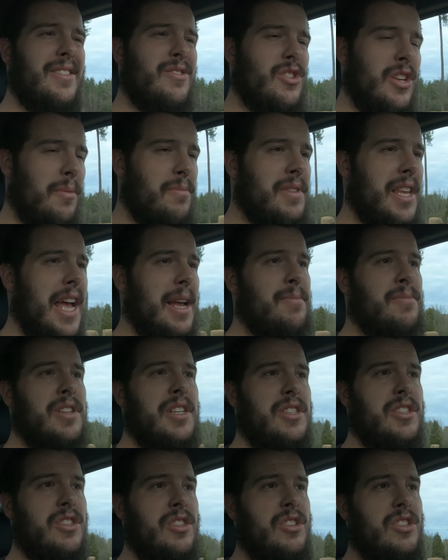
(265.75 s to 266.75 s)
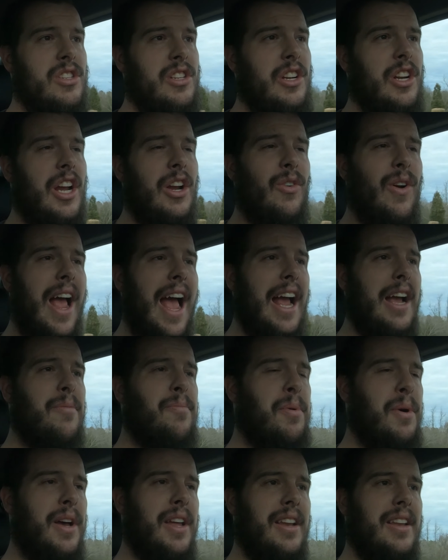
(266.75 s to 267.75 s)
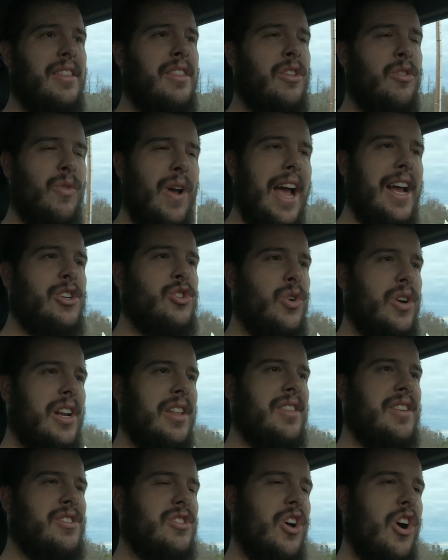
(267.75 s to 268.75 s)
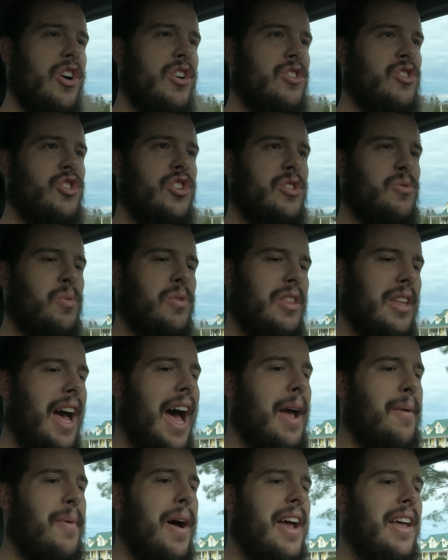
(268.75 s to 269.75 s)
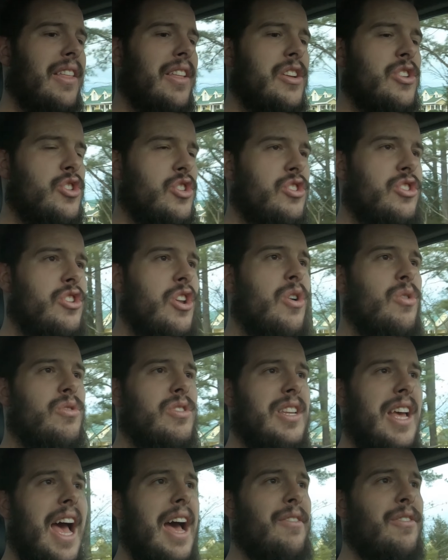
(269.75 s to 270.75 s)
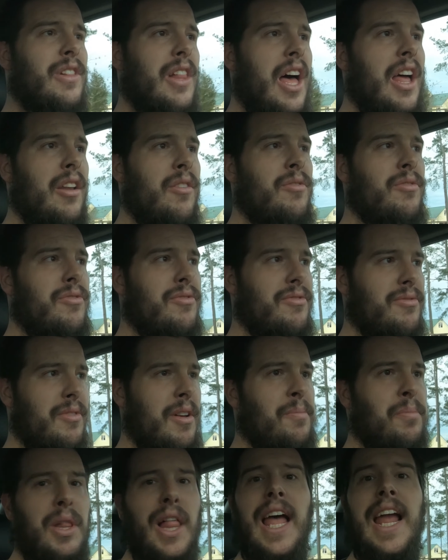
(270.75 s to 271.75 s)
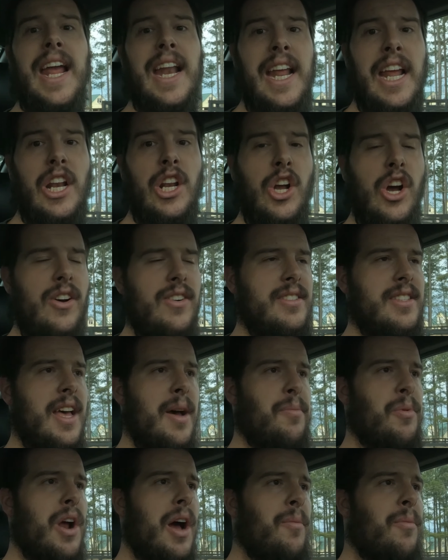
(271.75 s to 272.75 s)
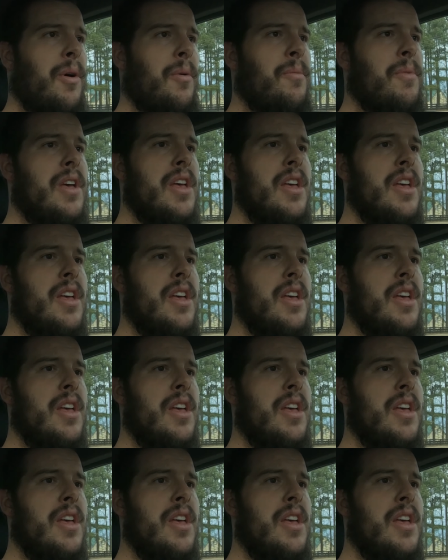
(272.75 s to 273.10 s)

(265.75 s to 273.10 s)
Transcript: Sometimes it's the steering rack, but the rag joint in these cars, just with the high mileage, is known to have a lot of play in it and cause that problem.